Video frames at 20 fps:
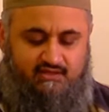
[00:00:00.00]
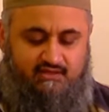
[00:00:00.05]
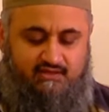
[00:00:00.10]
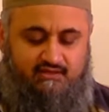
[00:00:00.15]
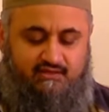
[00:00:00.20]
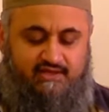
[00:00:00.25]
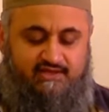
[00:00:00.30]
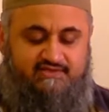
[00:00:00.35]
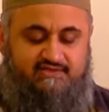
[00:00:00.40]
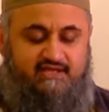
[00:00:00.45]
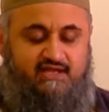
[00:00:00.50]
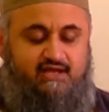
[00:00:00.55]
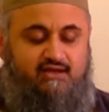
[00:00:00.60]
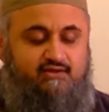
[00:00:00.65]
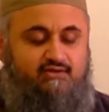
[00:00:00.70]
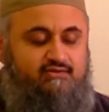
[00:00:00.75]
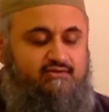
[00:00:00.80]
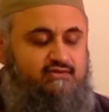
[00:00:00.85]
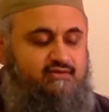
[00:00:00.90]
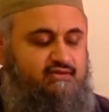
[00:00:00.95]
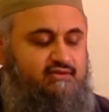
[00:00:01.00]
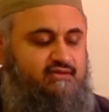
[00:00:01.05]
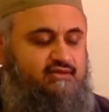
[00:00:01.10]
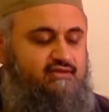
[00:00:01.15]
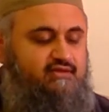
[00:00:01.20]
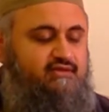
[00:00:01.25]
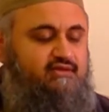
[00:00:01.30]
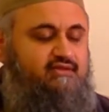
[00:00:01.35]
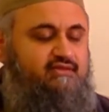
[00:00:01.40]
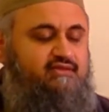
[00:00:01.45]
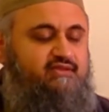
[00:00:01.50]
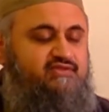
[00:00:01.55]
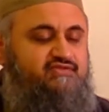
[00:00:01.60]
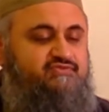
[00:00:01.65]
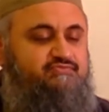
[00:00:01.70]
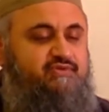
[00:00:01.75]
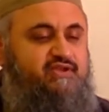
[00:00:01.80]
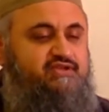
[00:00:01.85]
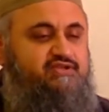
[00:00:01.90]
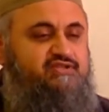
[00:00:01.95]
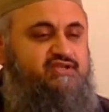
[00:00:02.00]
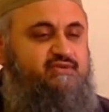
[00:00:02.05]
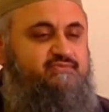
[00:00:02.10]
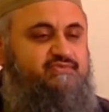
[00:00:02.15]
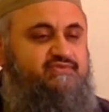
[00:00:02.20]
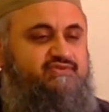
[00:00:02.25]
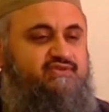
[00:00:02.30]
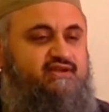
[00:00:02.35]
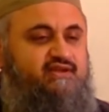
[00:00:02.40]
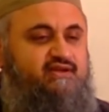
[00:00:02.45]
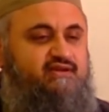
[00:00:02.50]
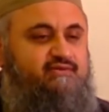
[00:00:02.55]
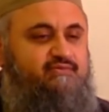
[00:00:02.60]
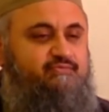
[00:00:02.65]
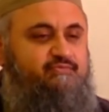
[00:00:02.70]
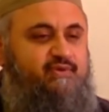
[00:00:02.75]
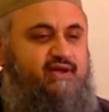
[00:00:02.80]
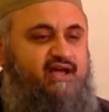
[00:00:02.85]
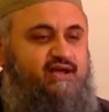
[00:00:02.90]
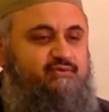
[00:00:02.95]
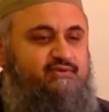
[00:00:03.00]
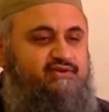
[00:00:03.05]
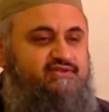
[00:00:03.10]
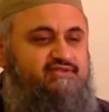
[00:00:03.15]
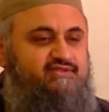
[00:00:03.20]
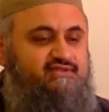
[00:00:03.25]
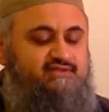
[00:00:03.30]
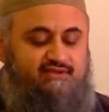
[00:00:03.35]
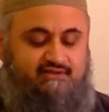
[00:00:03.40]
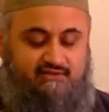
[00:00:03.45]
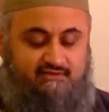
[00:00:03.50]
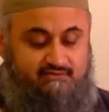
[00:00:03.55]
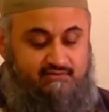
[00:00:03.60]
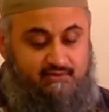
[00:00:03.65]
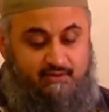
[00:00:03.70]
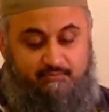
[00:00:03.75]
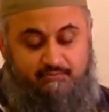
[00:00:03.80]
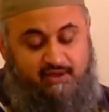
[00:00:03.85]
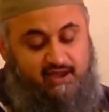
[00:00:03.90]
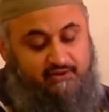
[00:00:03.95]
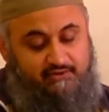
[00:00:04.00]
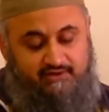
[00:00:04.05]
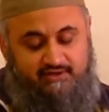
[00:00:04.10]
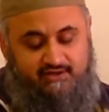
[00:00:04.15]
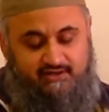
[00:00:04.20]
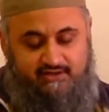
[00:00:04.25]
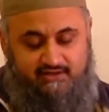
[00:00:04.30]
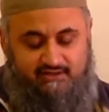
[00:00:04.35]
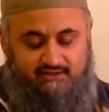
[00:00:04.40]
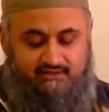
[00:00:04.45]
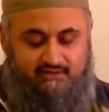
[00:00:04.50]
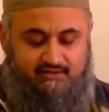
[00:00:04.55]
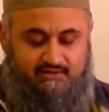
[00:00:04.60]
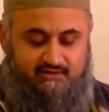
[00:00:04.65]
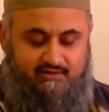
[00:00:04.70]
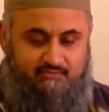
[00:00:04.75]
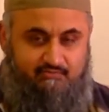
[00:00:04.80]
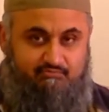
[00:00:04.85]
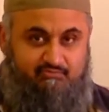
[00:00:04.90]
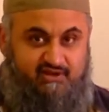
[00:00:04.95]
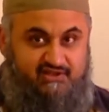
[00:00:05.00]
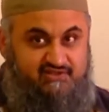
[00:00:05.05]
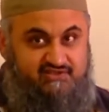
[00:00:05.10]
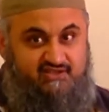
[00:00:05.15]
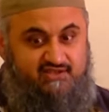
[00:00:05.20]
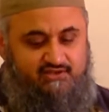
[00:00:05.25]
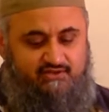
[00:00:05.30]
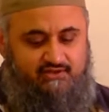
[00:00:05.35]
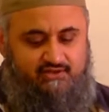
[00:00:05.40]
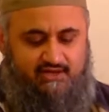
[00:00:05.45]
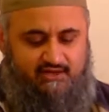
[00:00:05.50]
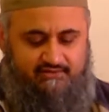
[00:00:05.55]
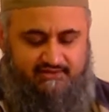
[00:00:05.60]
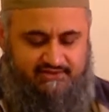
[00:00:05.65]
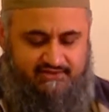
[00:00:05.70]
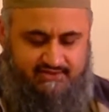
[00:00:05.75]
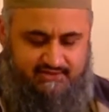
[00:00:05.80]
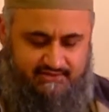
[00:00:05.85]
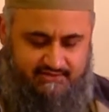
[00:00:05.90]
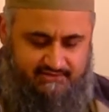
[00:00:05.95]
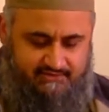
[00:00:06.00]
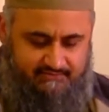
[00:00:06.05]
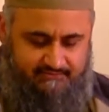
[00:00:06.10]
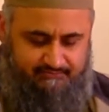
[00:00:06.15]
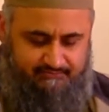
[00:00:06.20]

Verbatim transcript: That's how the spaceships are powered, apparently, by singularities.